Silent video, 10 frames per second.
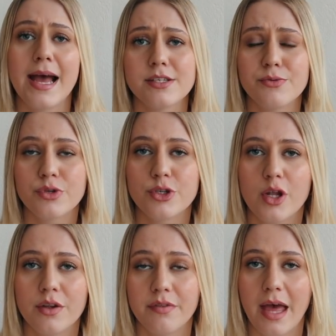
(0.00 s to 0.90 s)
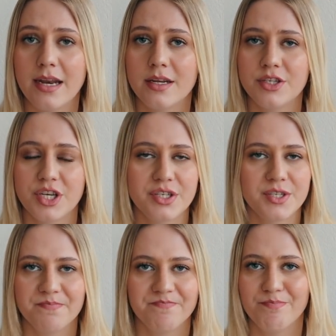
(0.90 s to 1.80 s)
As a result of that and
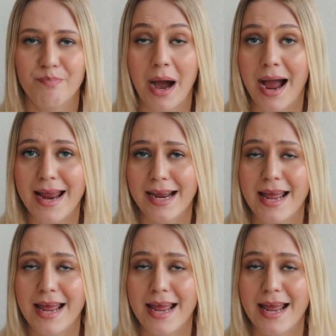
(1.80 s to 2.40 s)
just buying